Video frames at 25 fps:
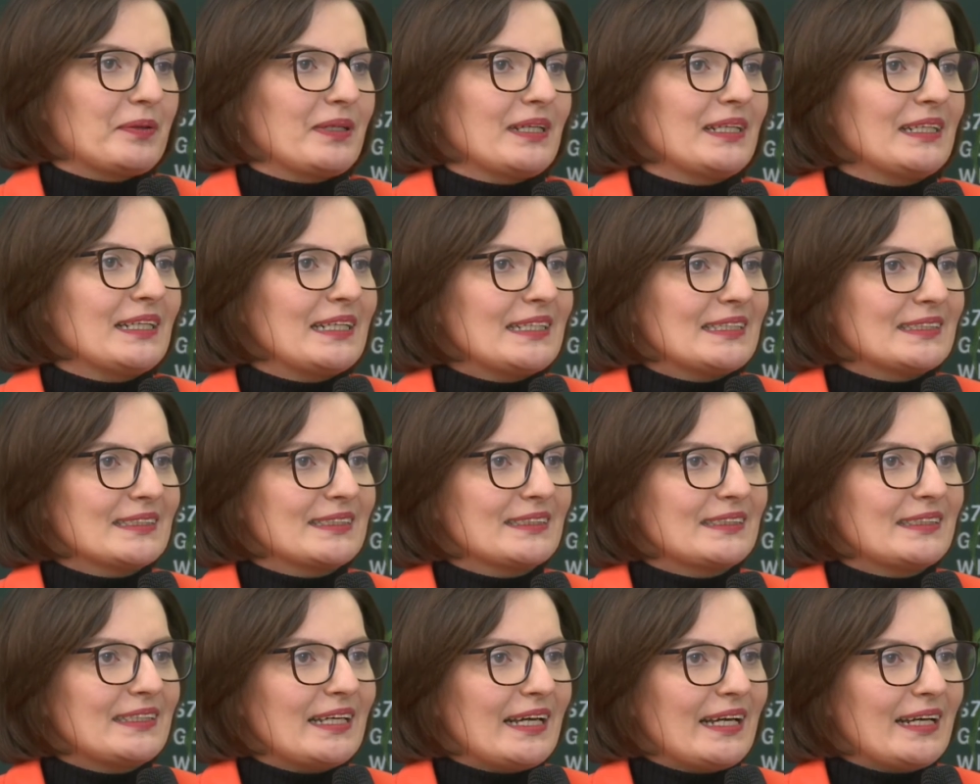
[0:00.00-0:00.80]
it
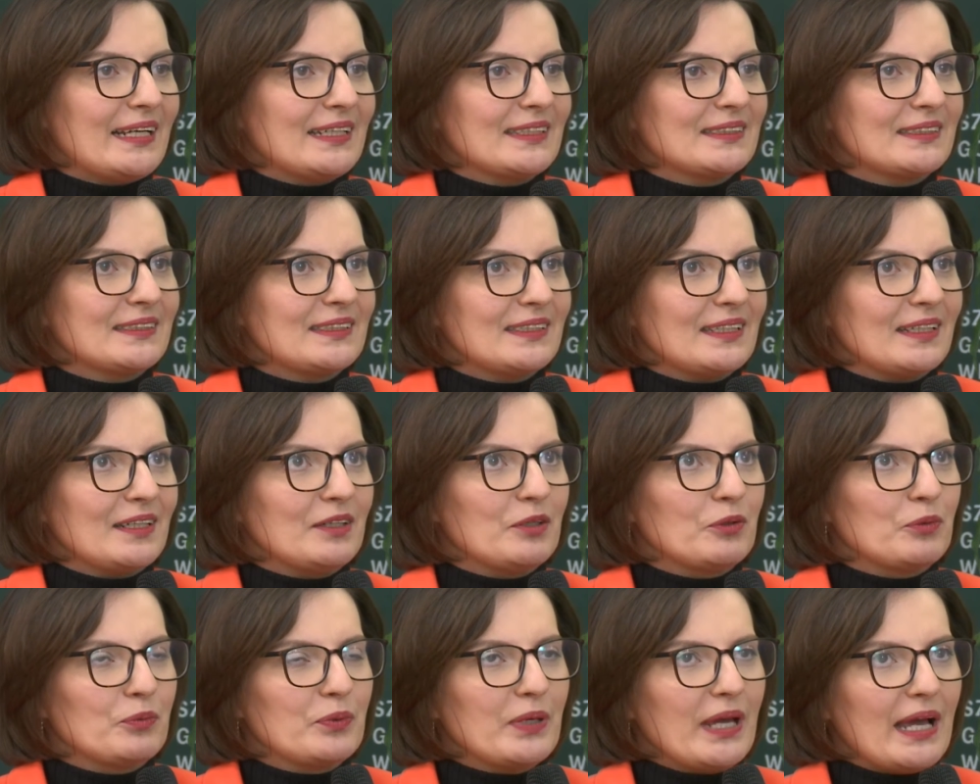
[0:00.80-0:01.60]
is that
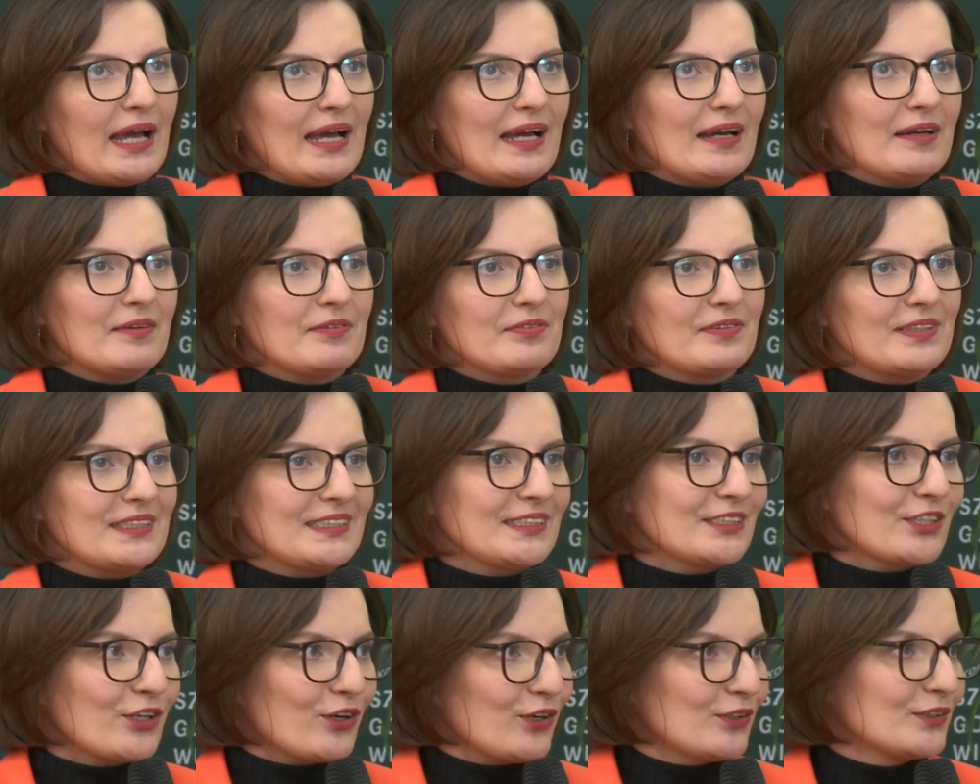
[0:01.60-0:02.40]
we have
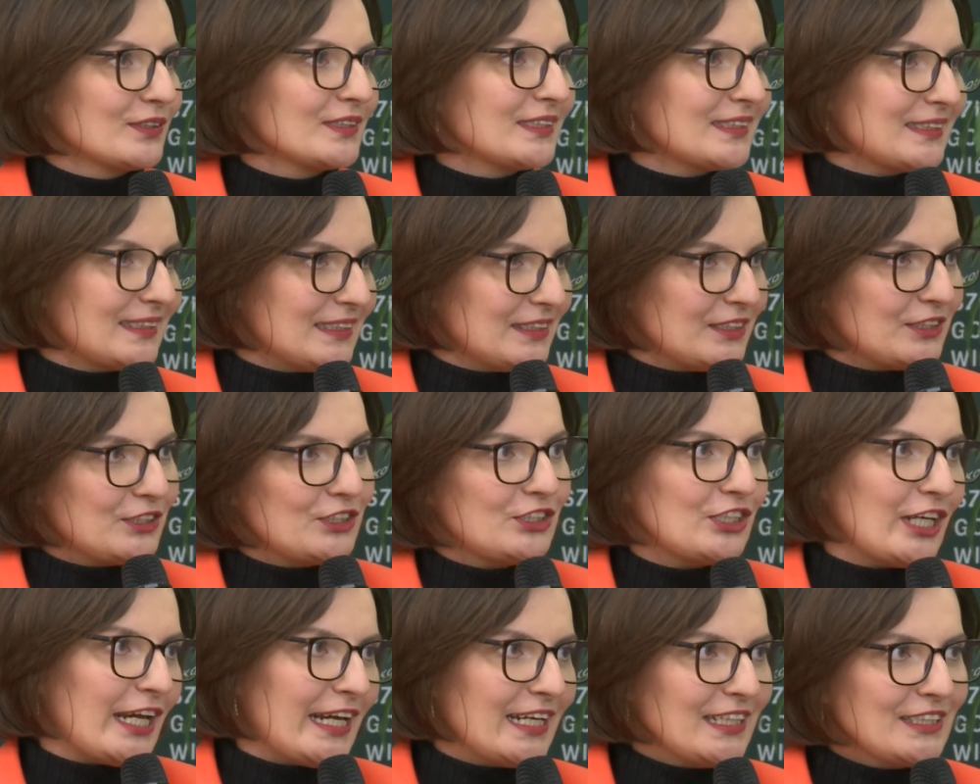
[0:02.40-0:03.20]
this constant
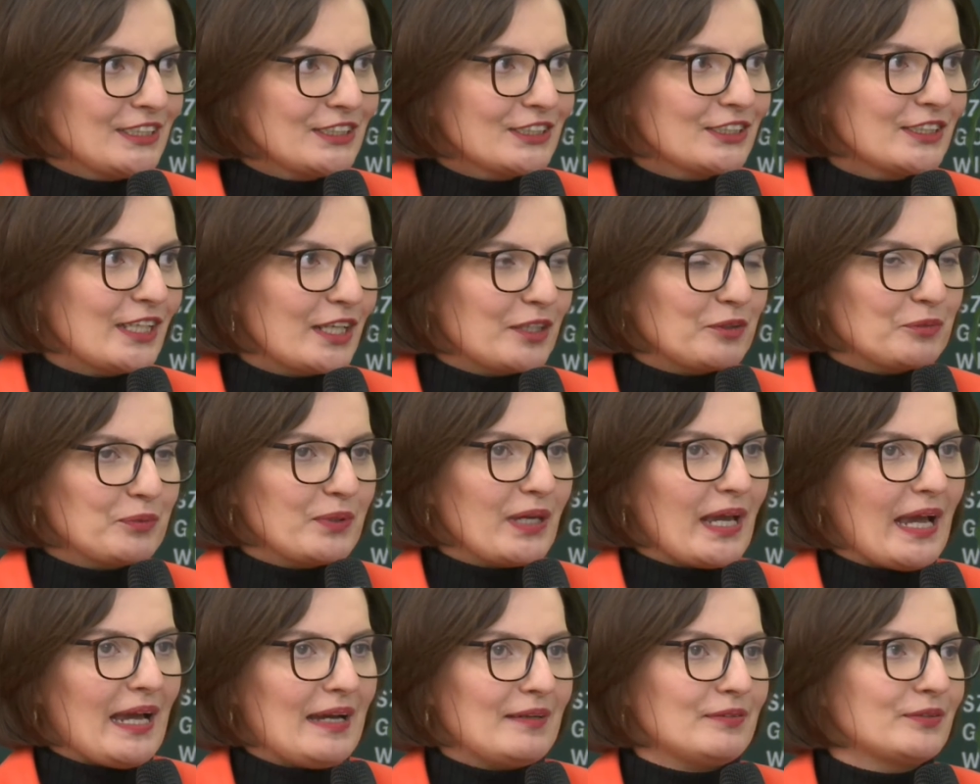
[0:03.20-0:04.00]
change that
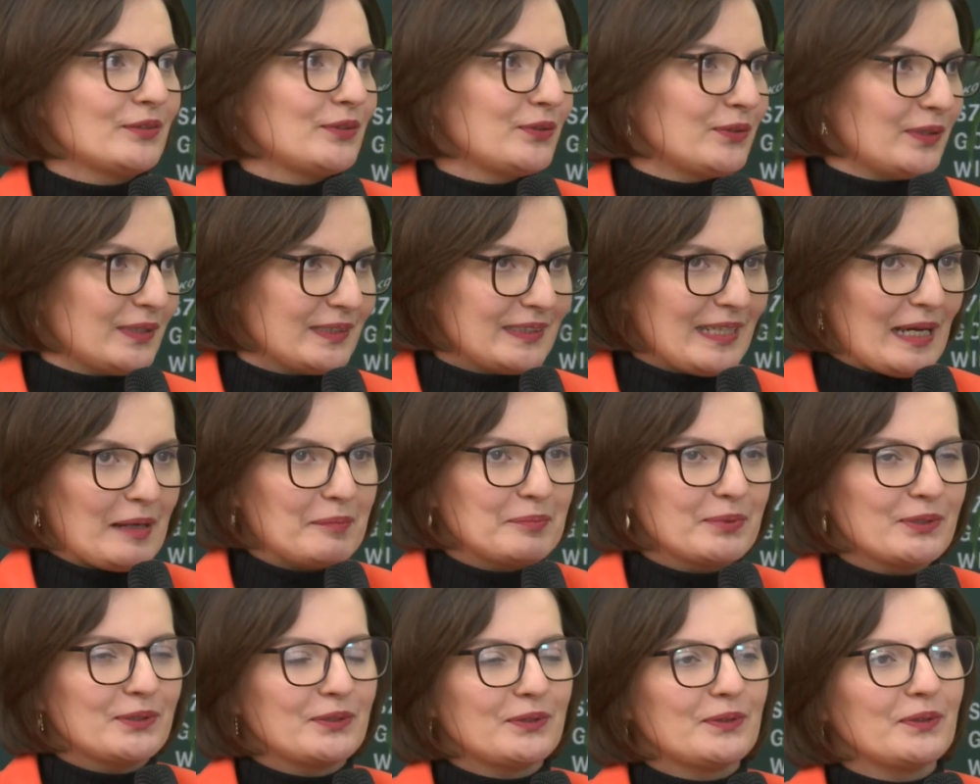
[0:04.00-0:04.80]
we have to
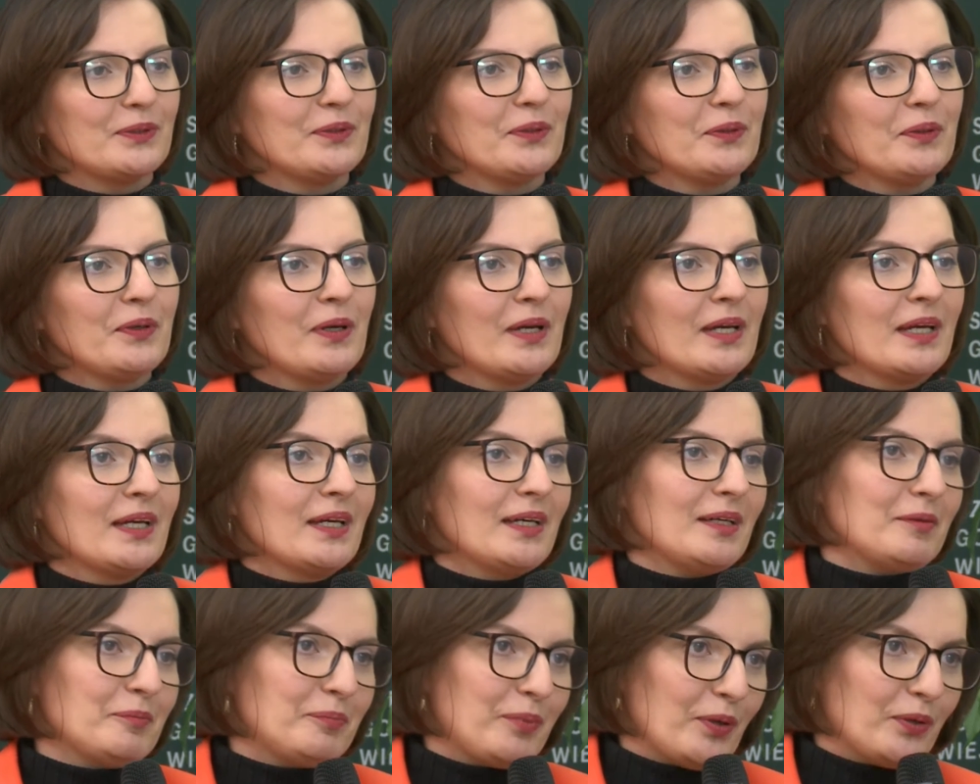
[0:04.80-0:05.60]
adapt to,
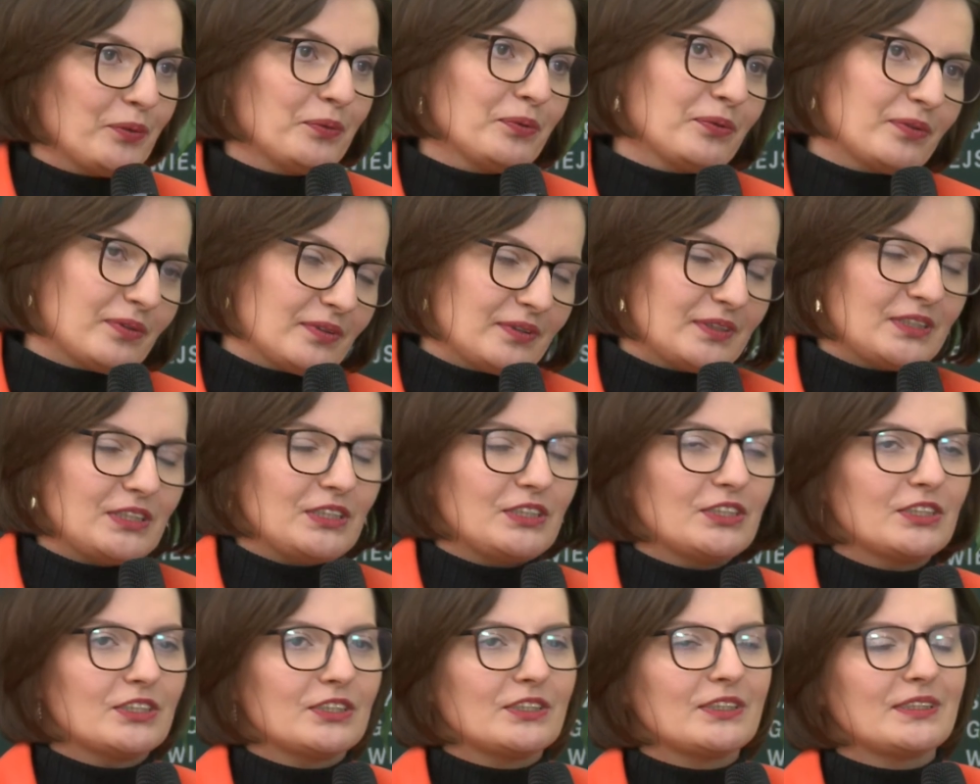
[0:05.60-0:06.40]
both
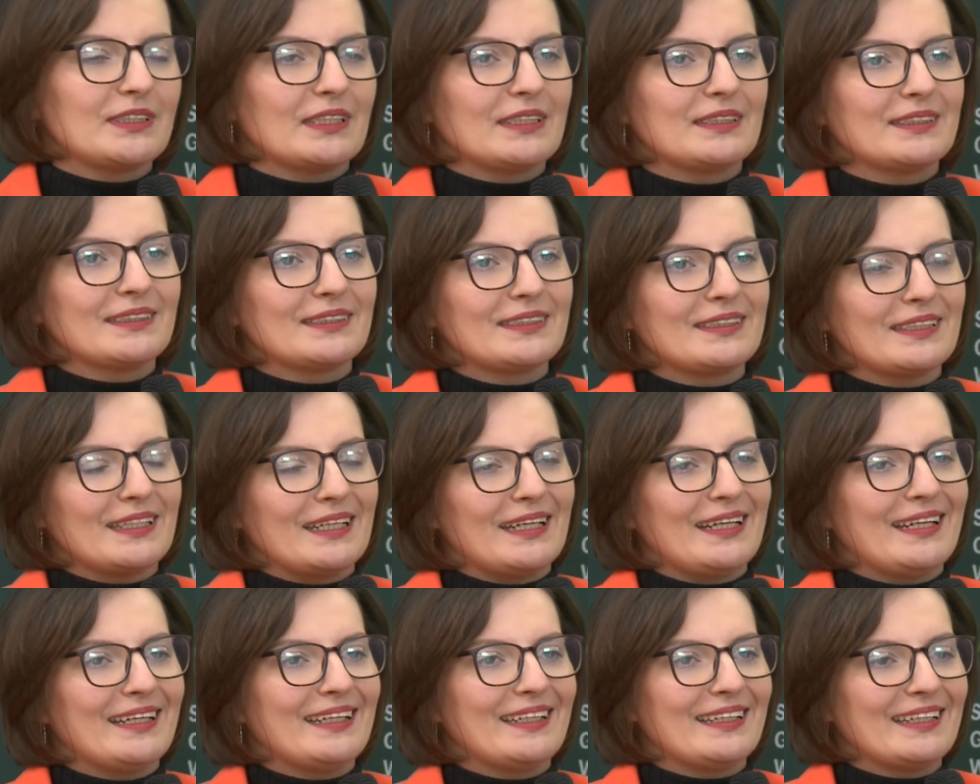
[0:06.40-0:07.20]
teachers and
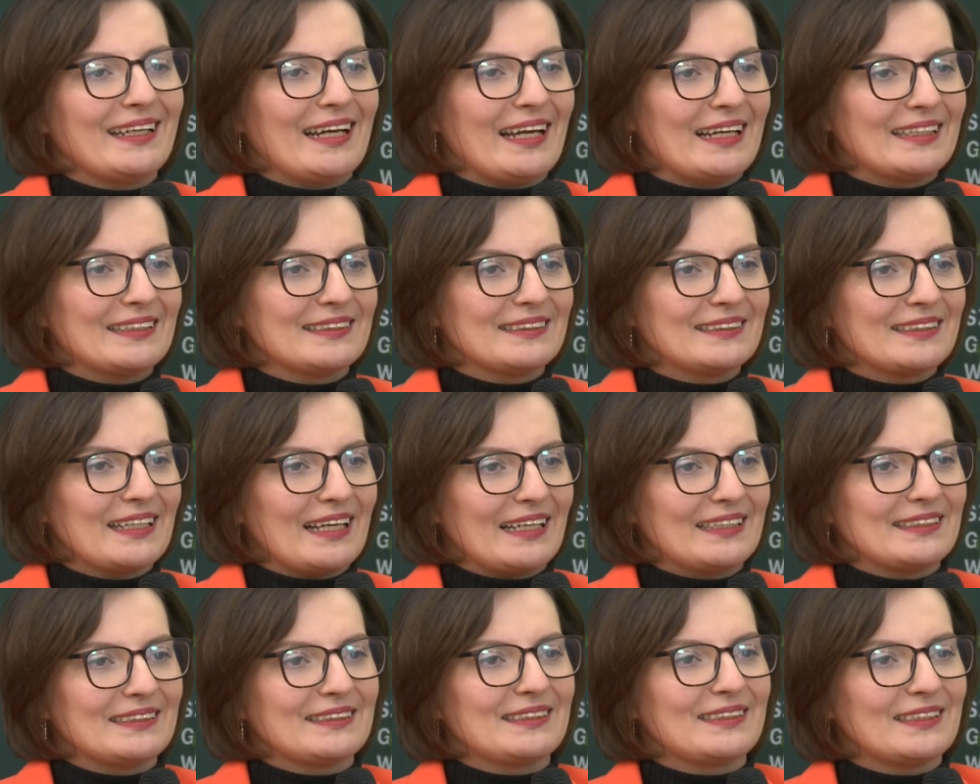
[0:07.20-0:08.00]
uh, and
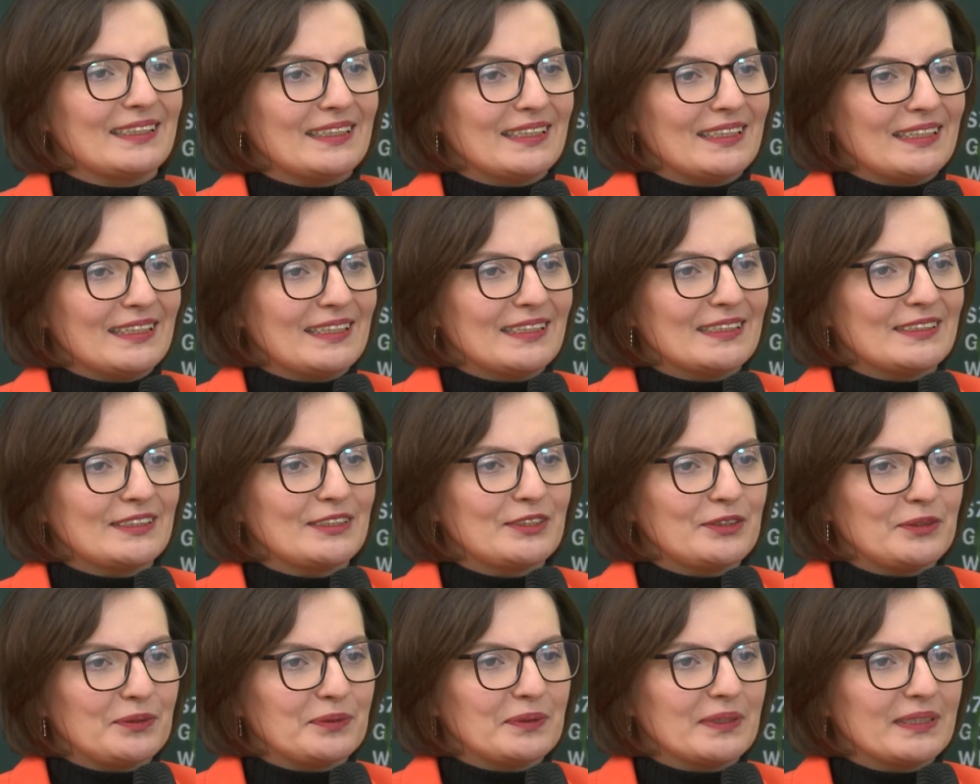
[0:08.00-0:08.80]
and uh,
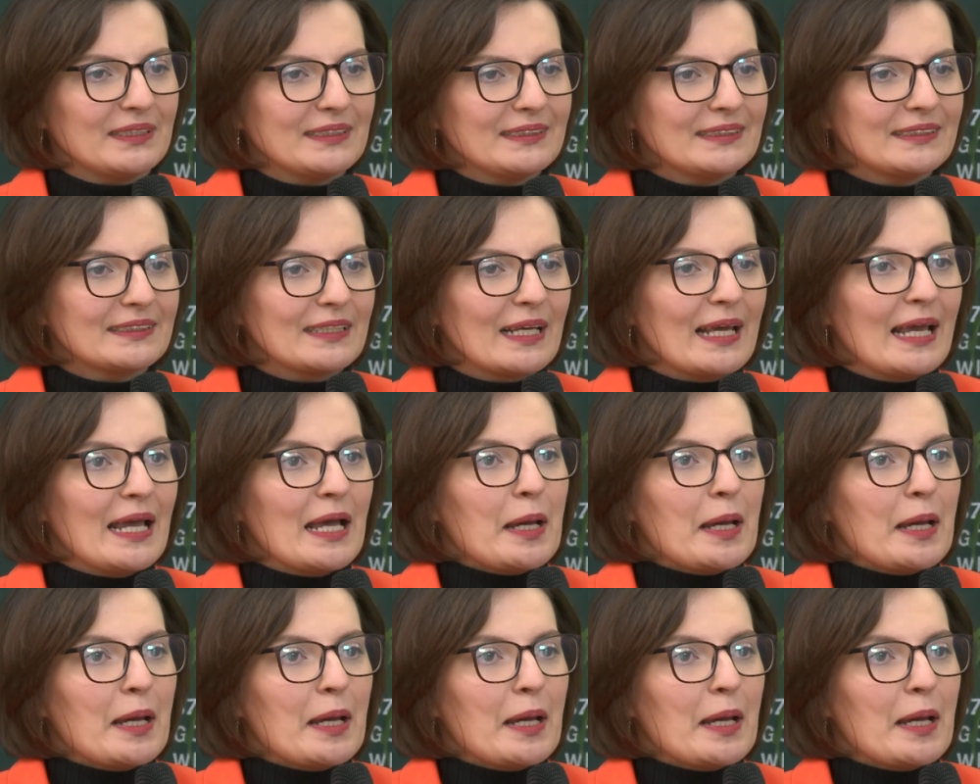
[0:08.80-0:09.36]
students.